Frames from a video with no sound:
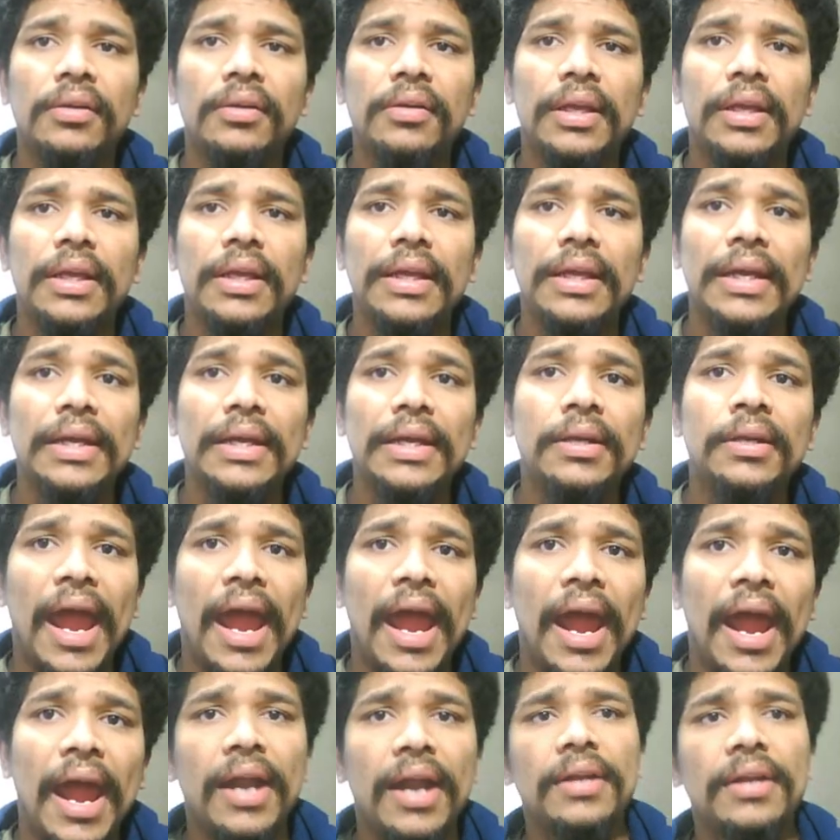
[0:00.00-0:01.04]
it
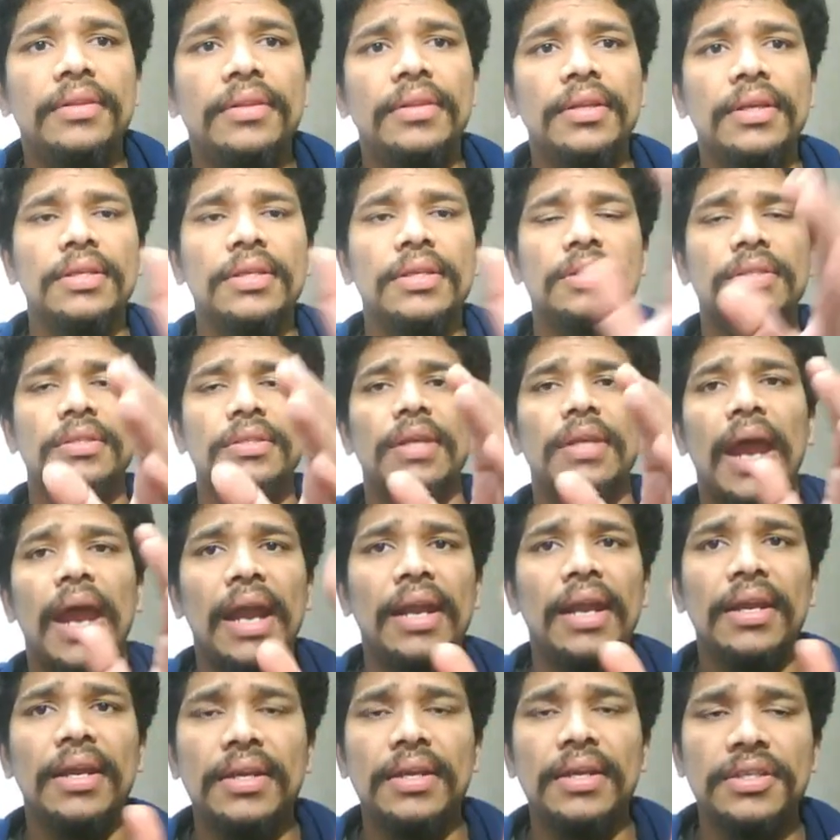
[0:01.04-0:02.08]
add
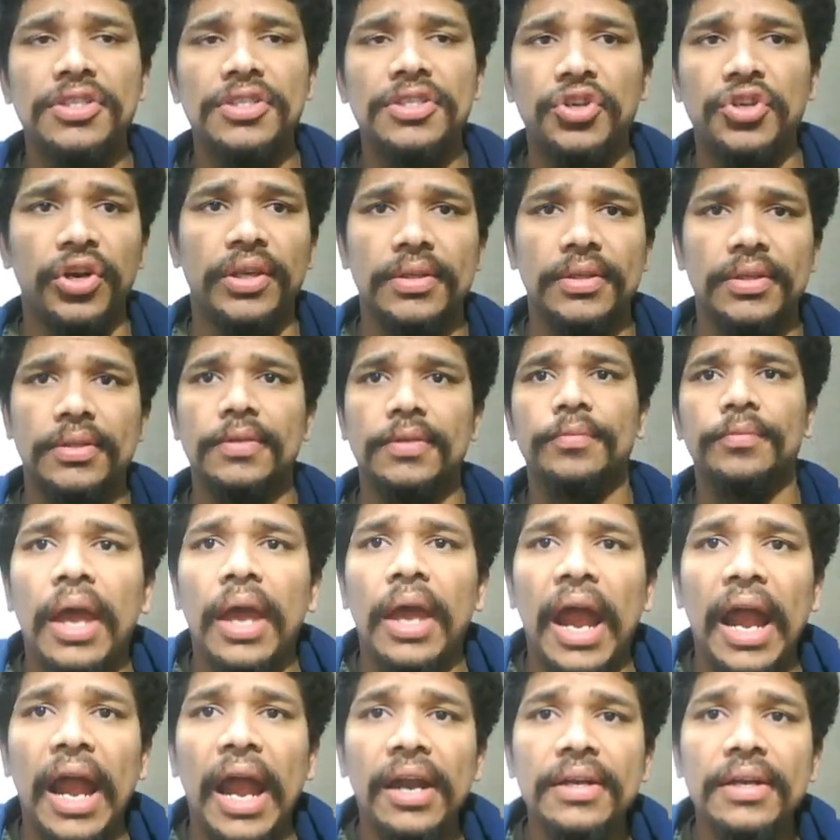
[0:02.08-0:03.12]
in strings
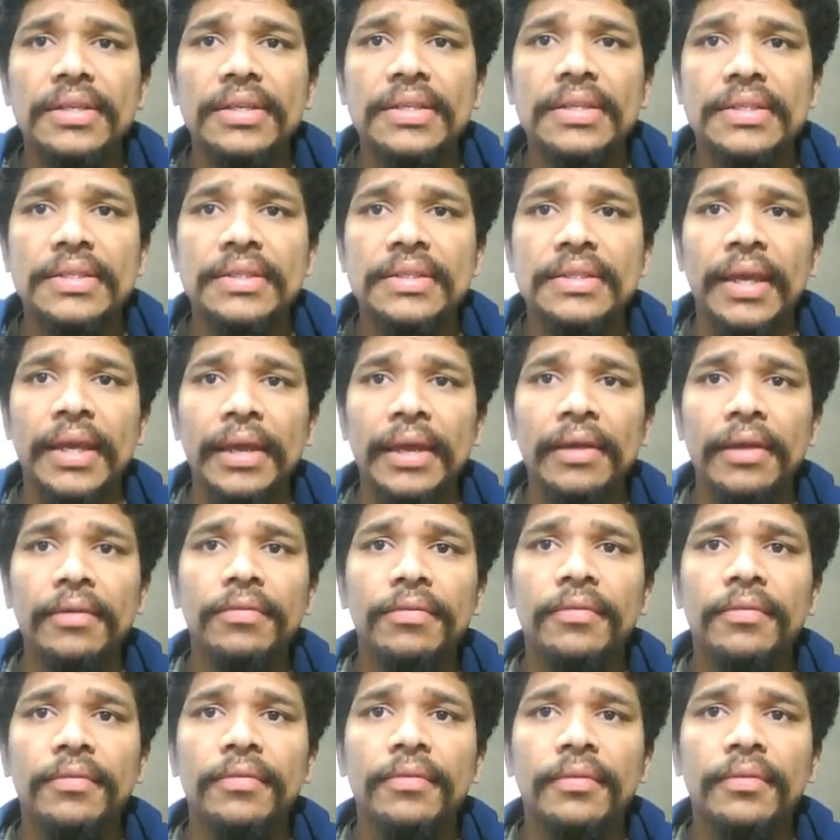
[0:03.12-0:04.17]
and save
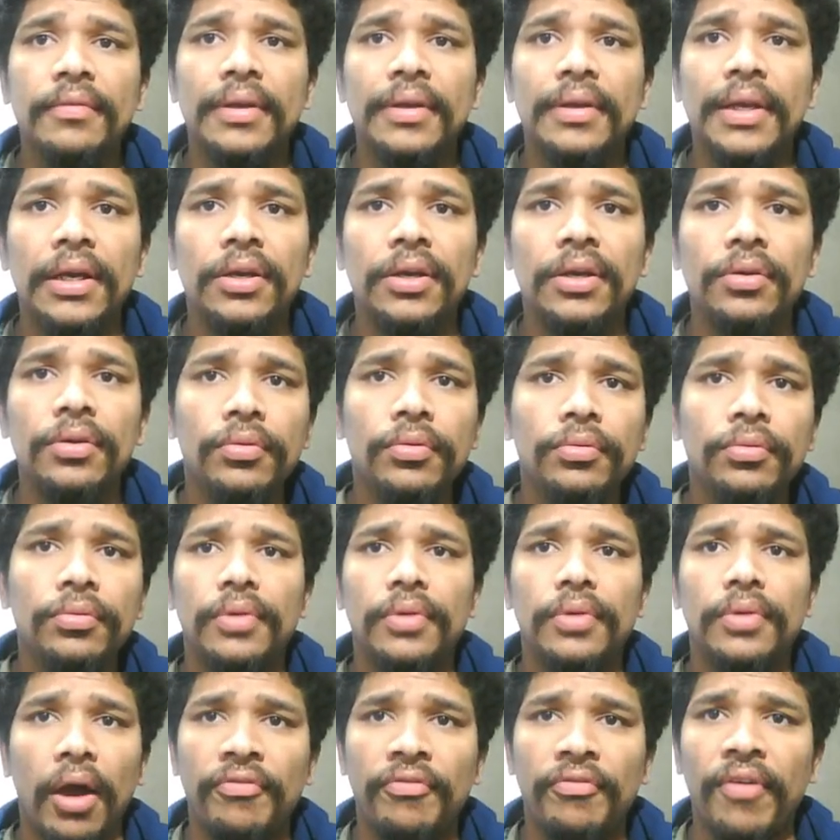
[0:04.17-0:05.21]
into
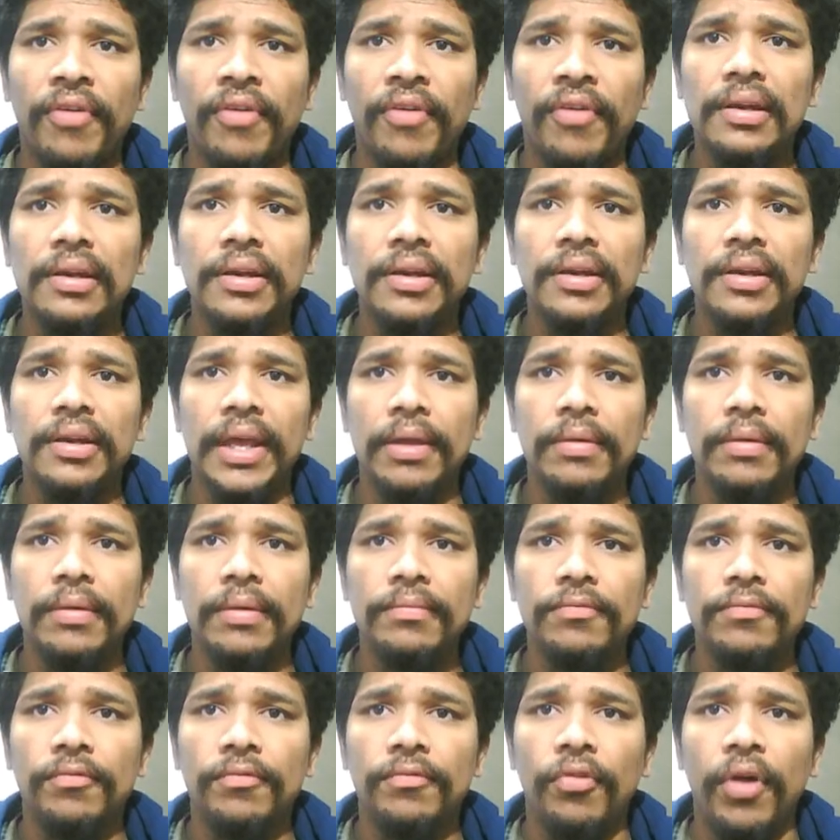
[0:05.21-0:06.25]
a file
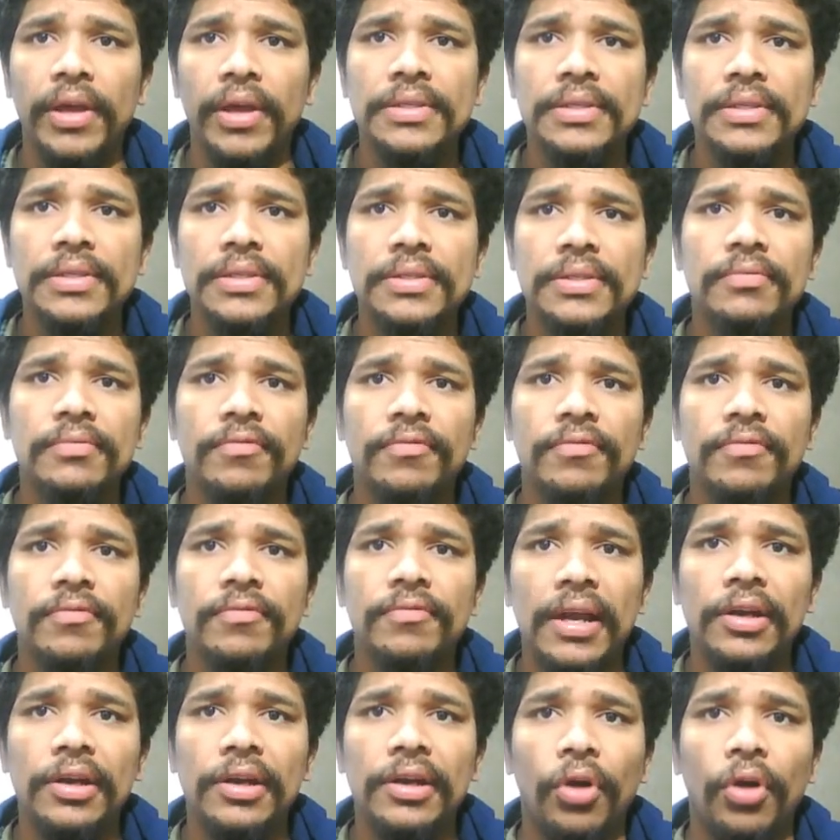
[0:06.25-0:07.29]
named voice
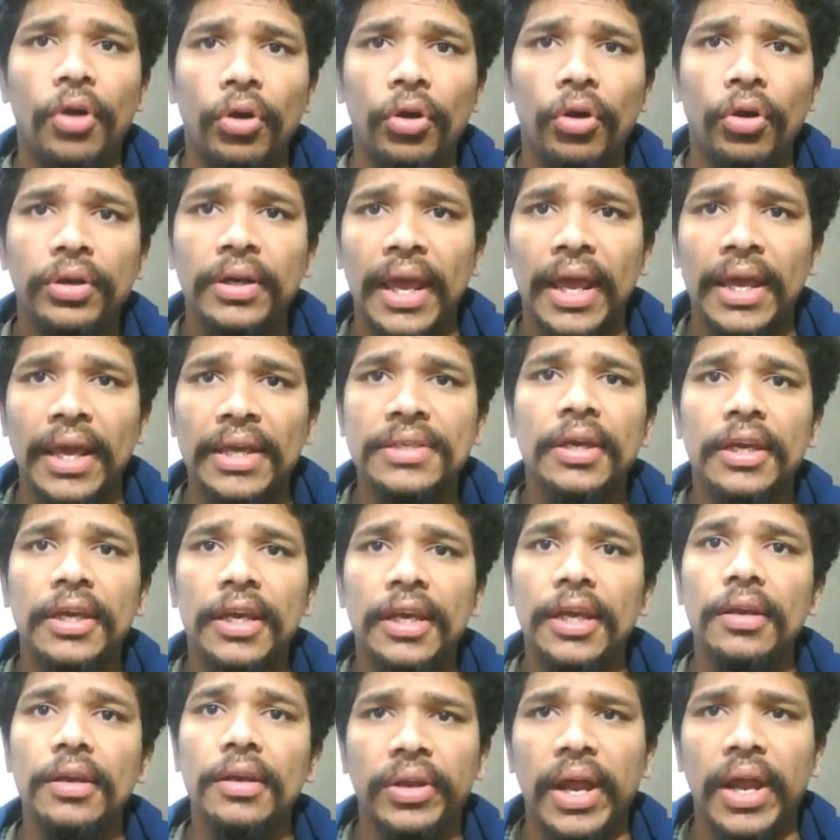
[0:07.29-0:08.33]
file.text
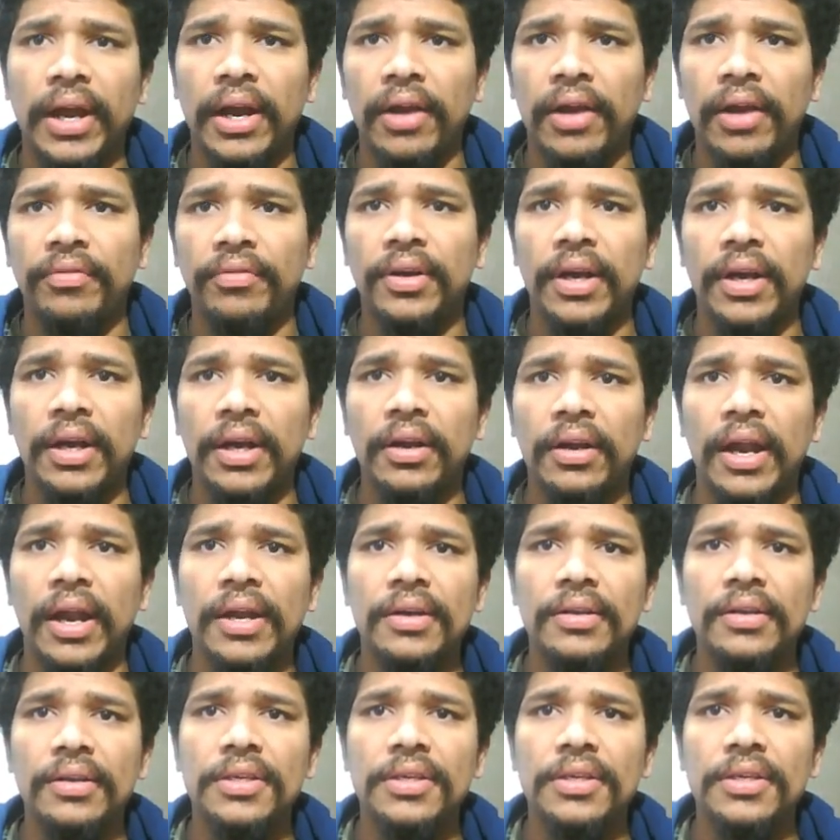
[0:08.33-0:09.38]
in, and after that write
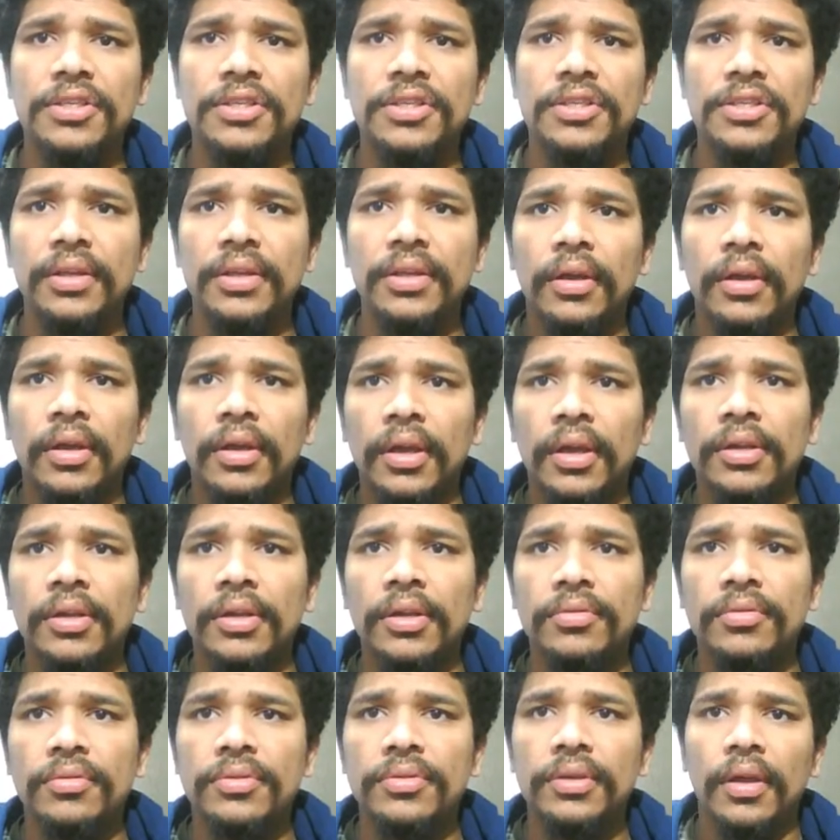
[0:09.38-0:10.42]
the string. Here you
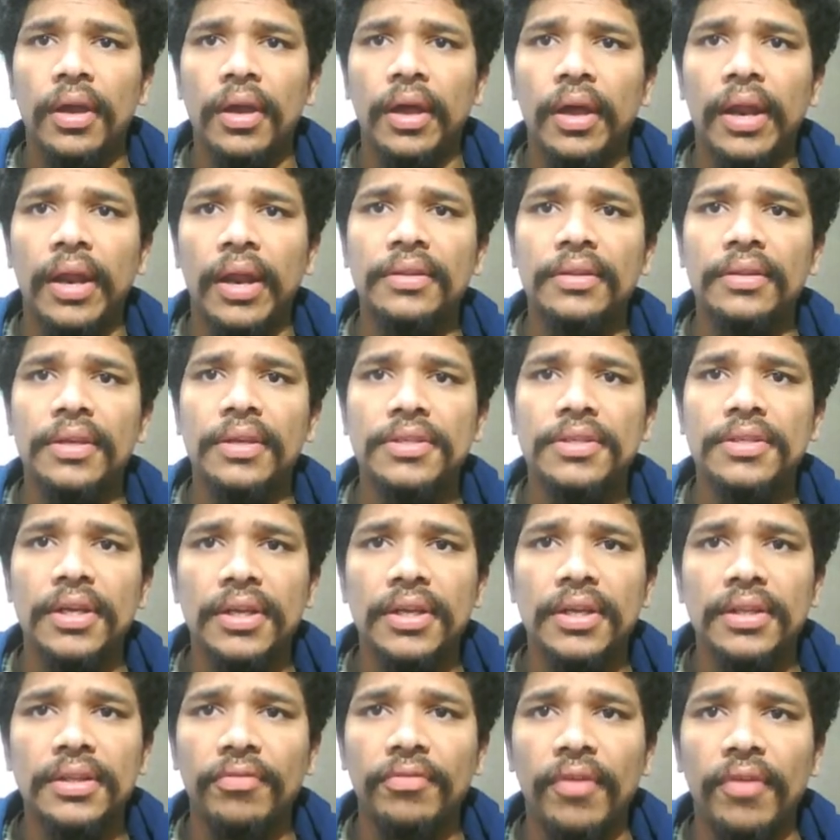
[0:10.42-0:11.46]
see, write the string
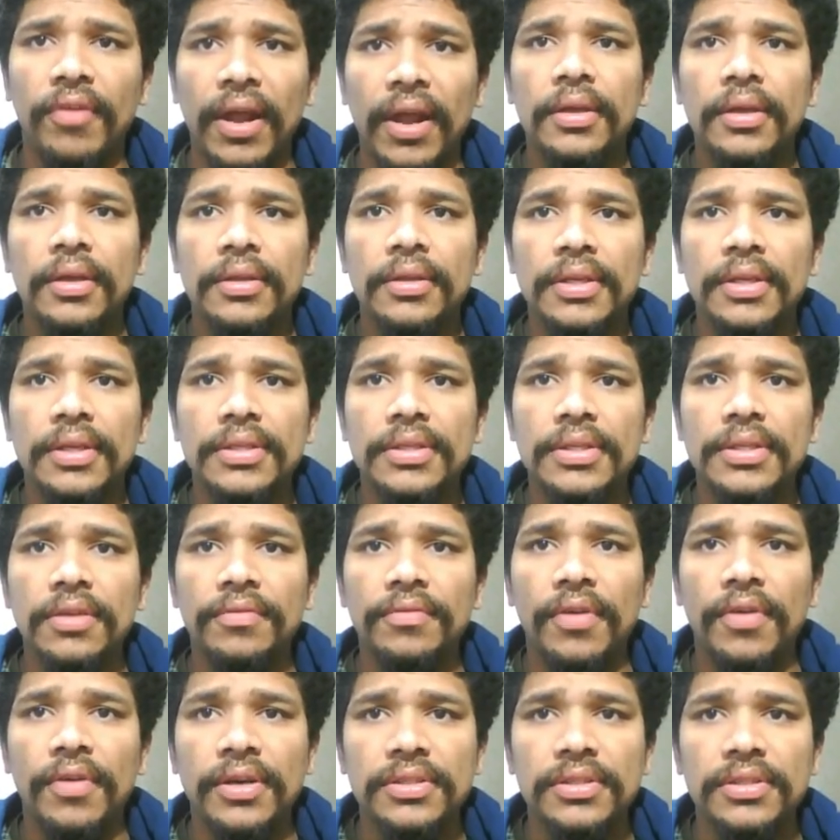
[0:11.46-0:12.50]
in the file. This is the
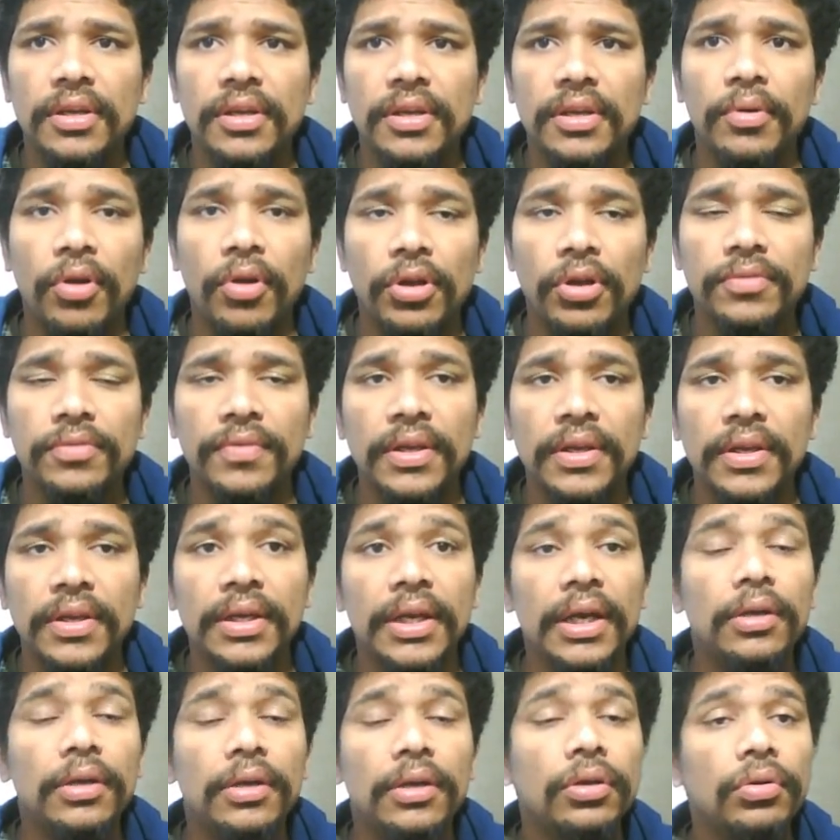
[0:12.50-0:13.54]
function because we
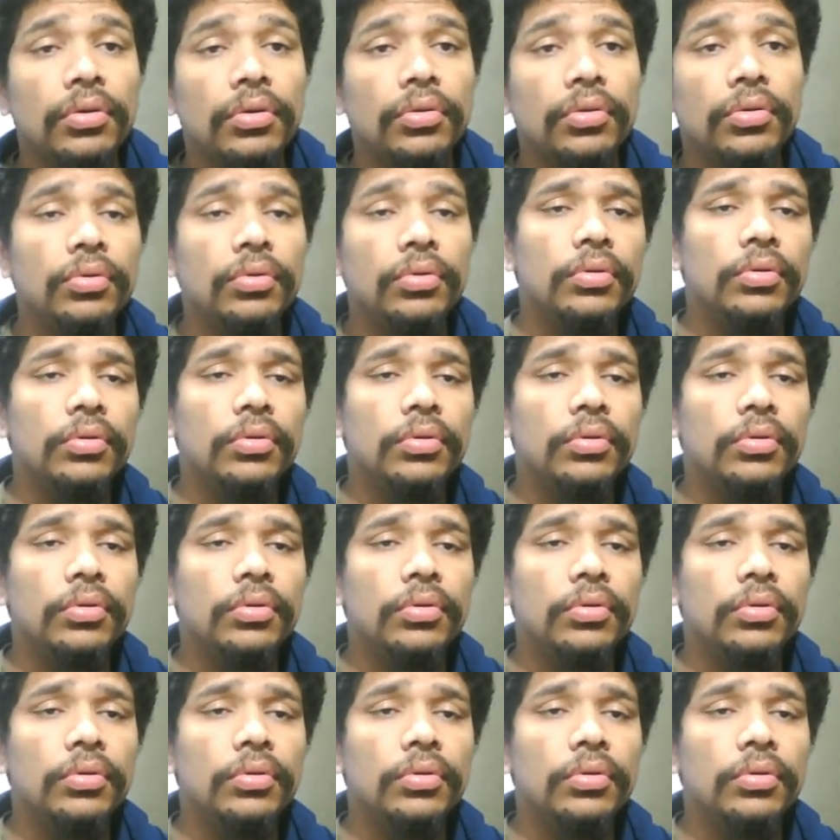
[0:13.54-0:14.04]
need to